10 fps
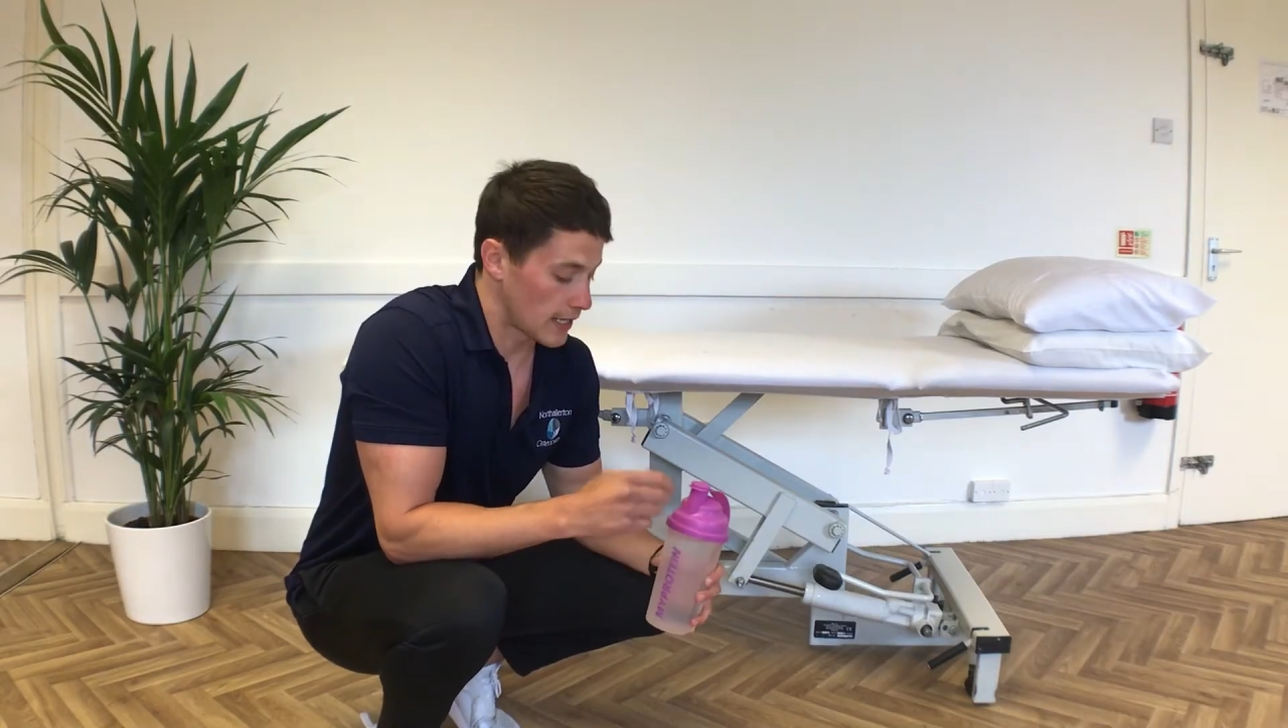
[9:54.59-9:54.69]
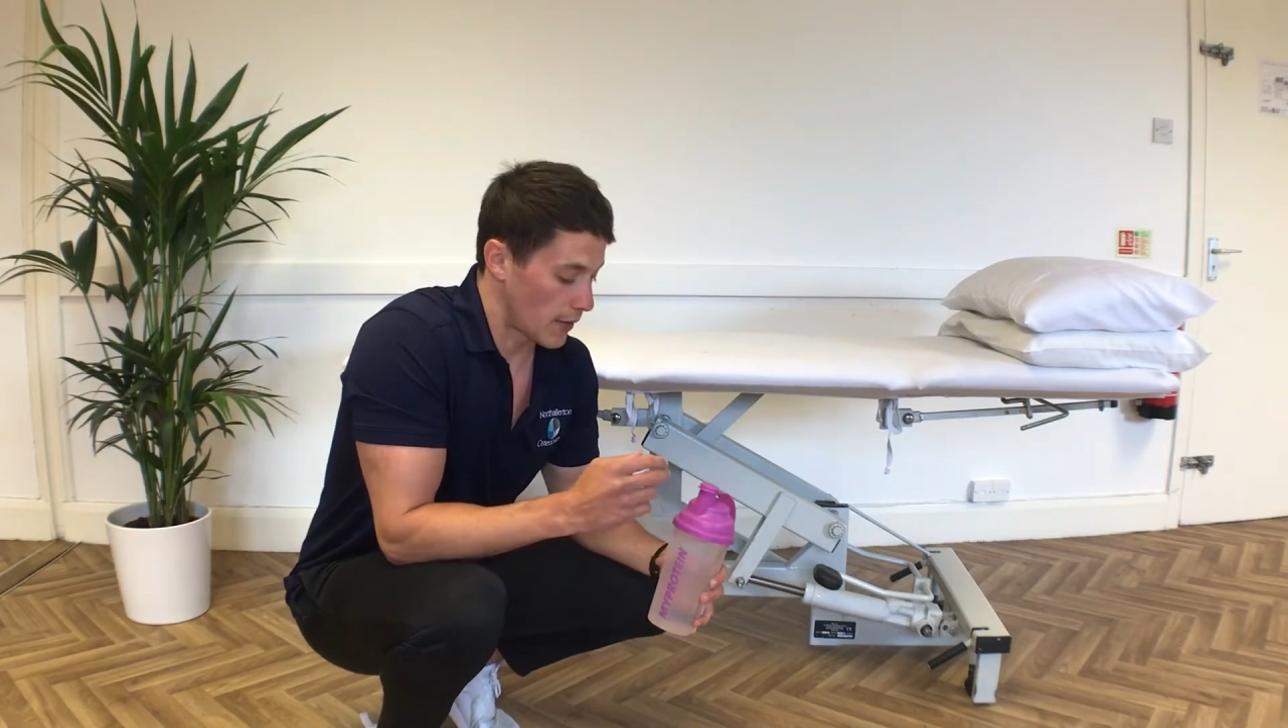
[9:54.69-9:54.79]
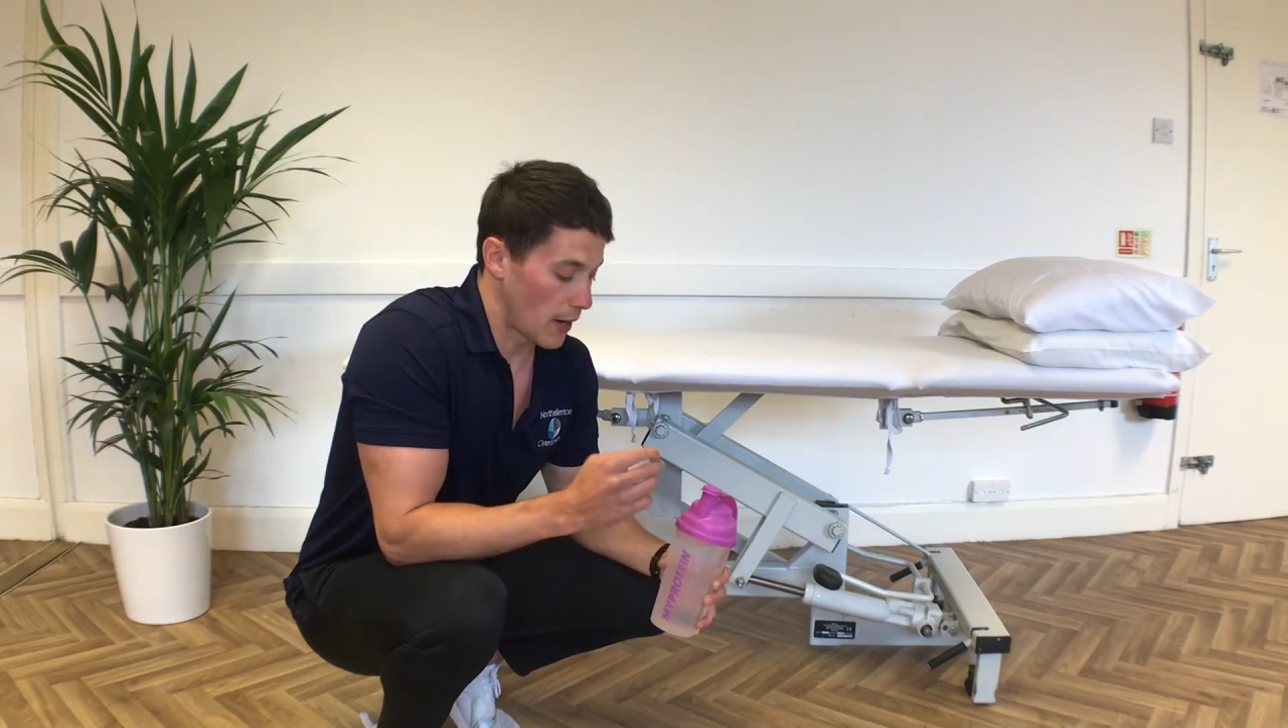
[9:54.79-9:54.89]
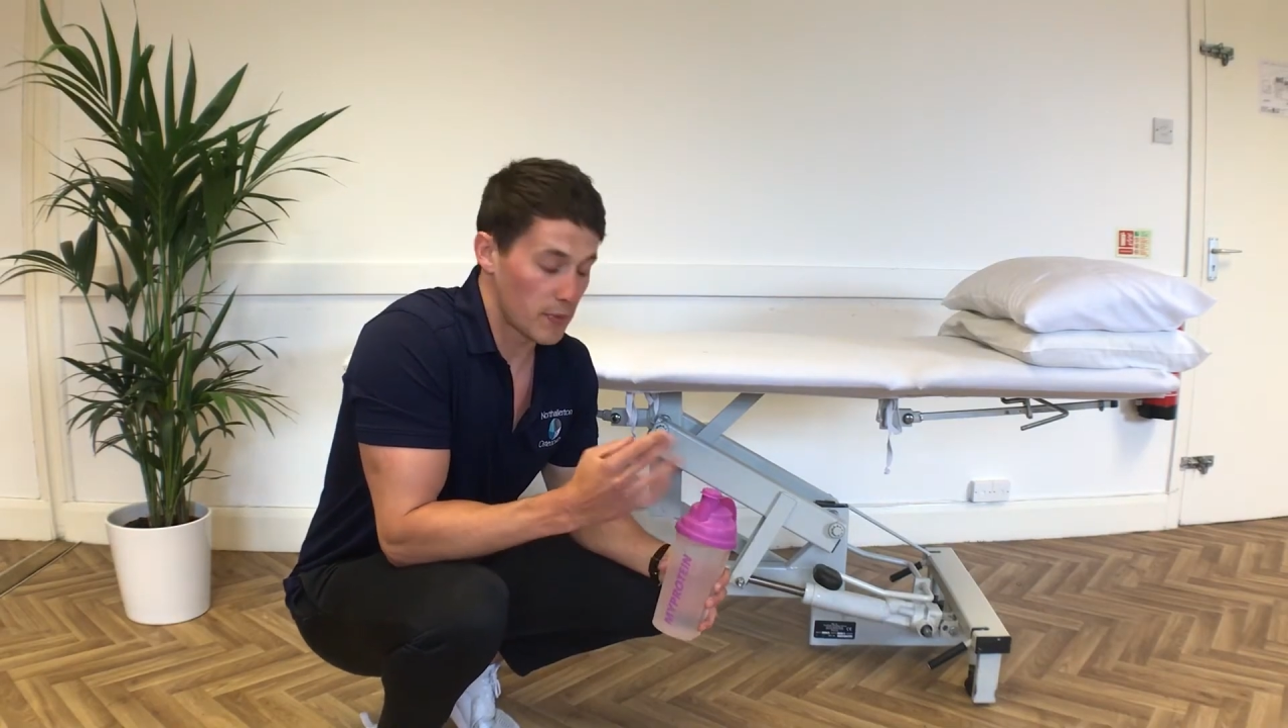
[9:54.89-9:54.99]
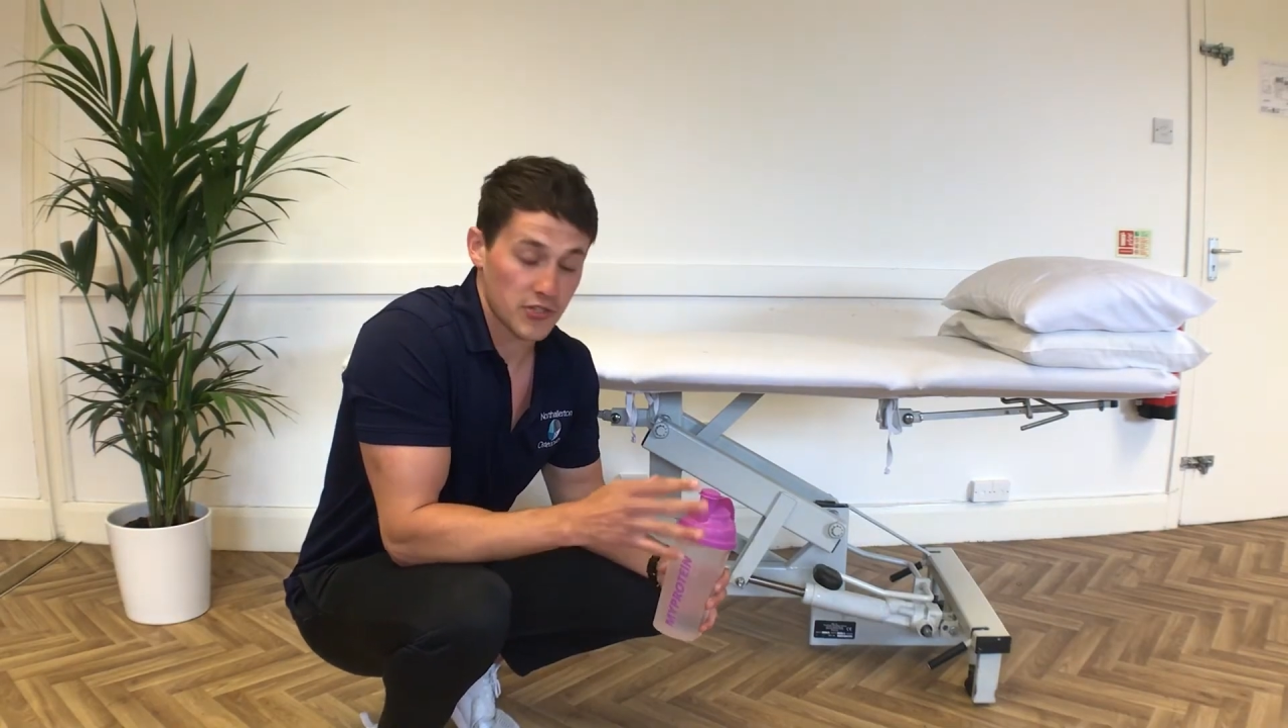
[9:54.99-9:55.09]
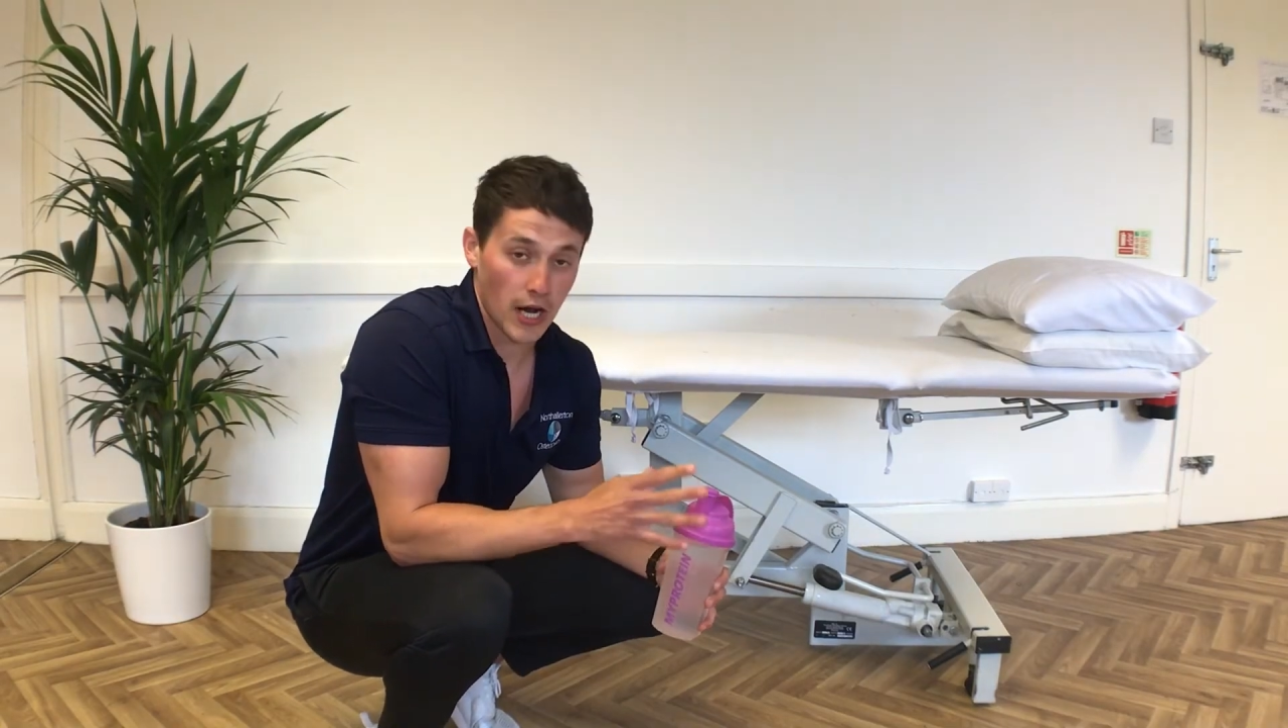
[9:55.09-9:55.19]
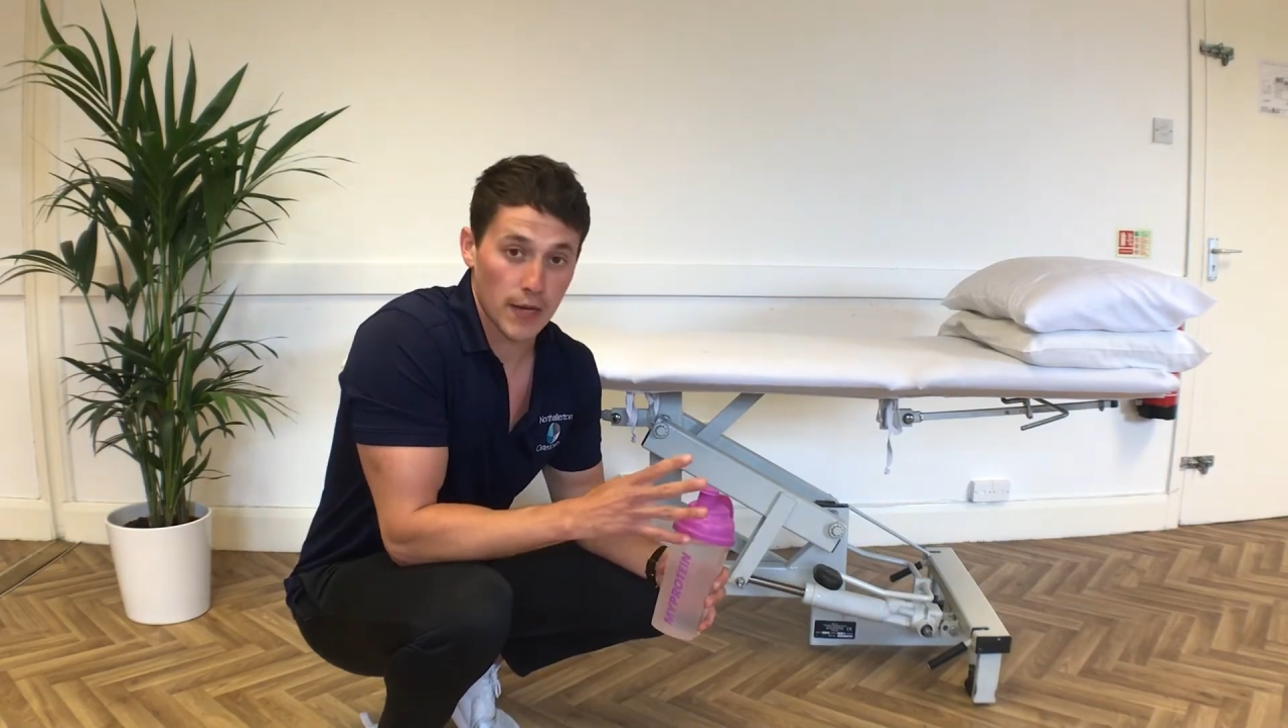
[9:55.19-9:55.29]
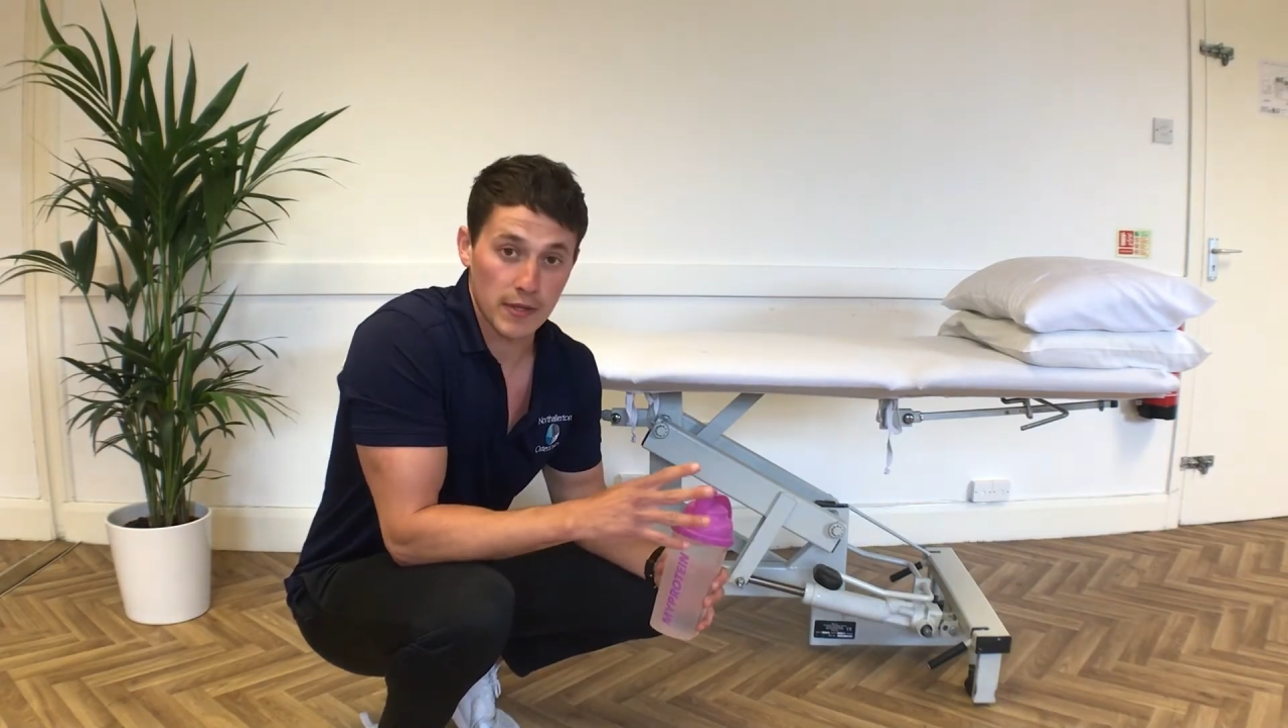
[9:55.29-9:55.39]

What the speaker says: Now I prescribe